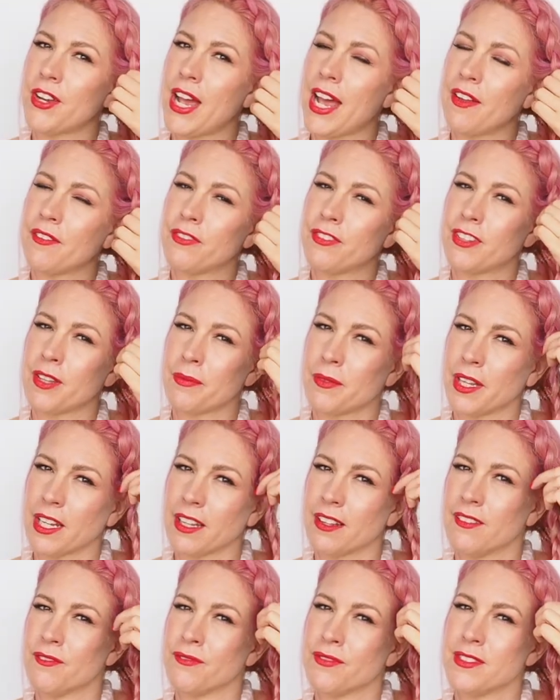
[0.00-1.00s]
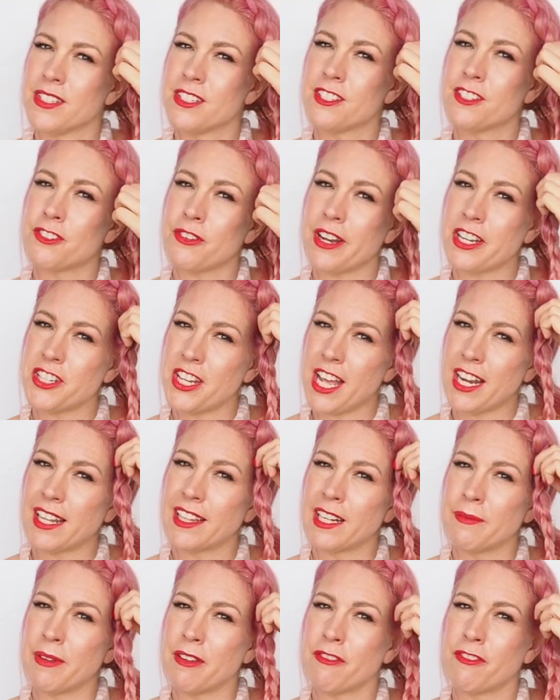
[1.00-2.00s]
have something to stretch out a
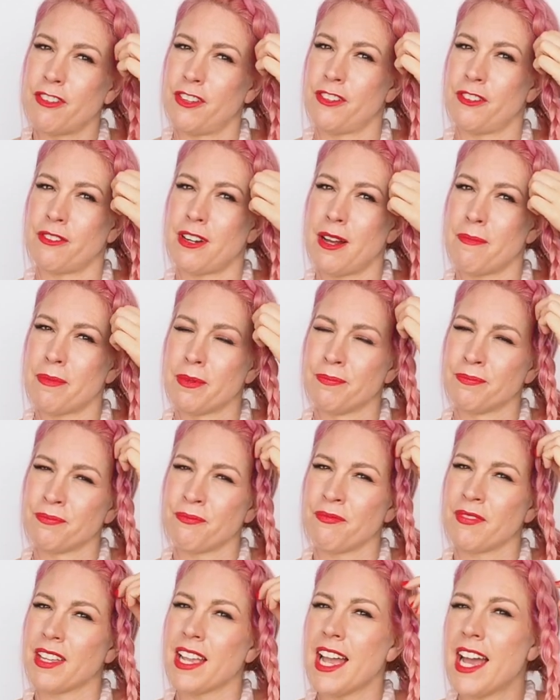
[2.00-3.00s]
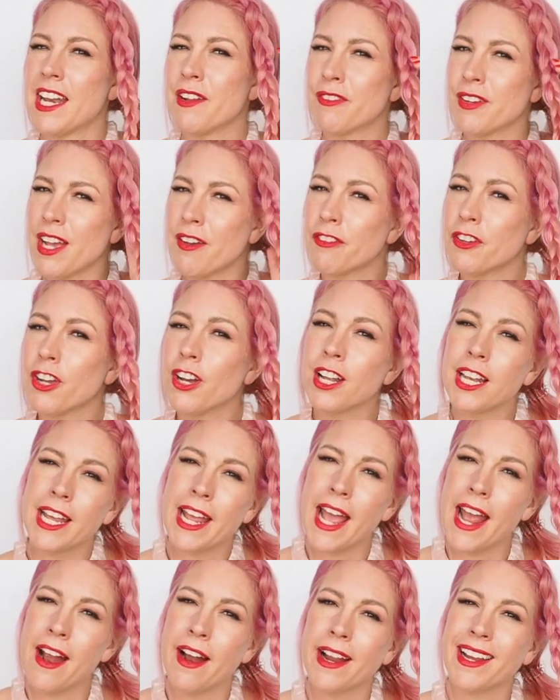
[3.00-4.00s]
little bit further up. And if you have curly
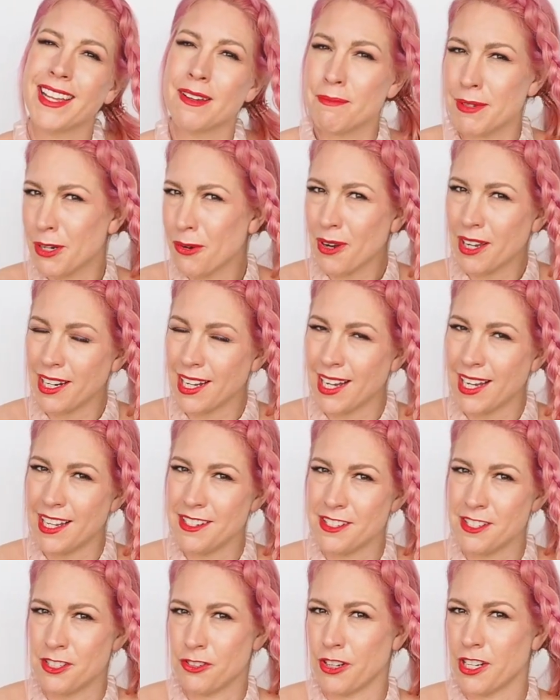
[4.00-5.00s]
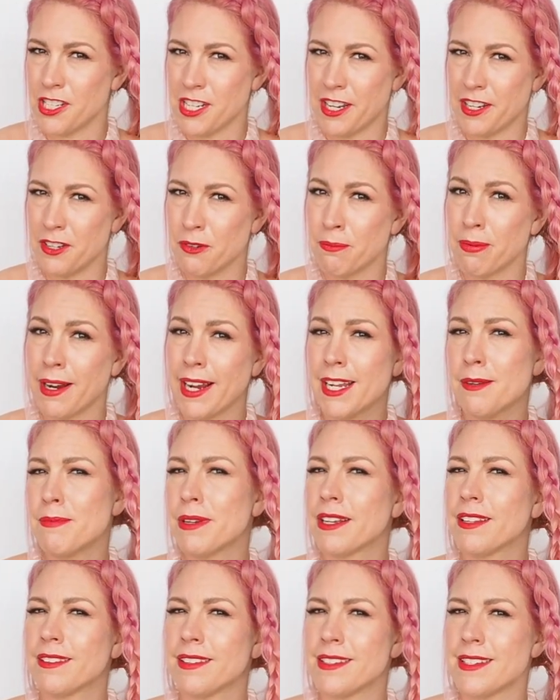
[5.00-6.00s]
hair, it can be quite hard to stretch out your braid
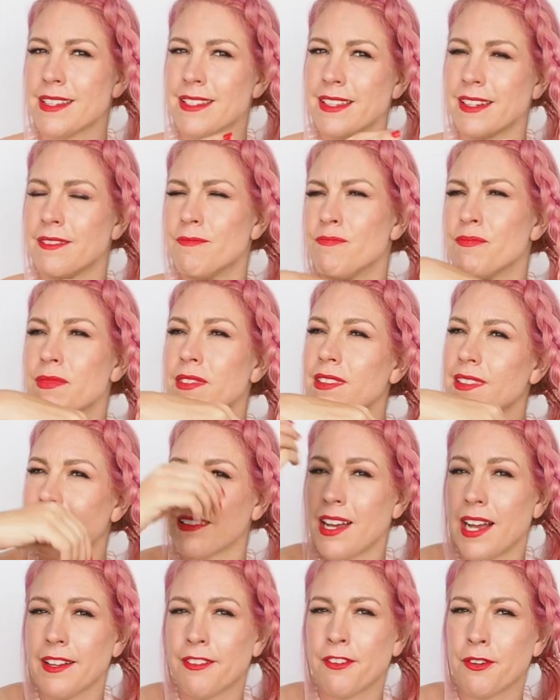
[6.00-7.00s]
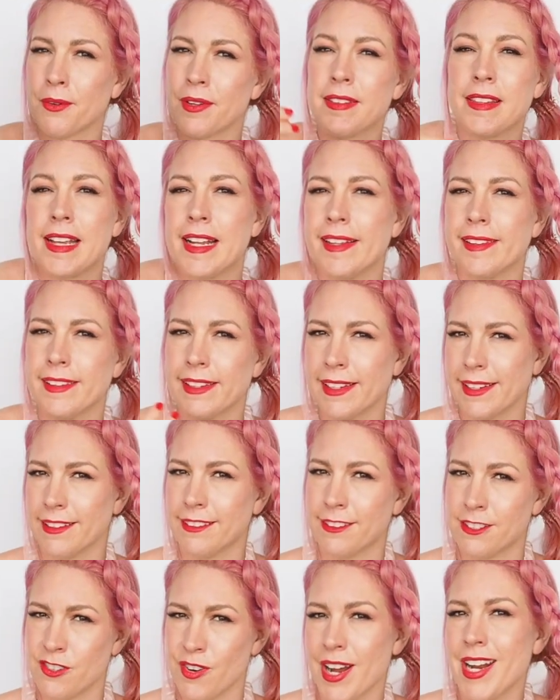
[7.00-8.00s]
because it doesn't slide through as easily as
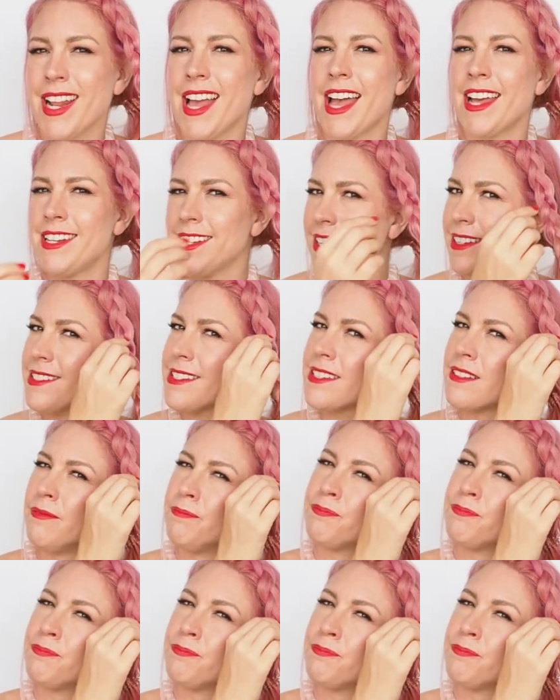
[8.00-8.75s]
straight hair does.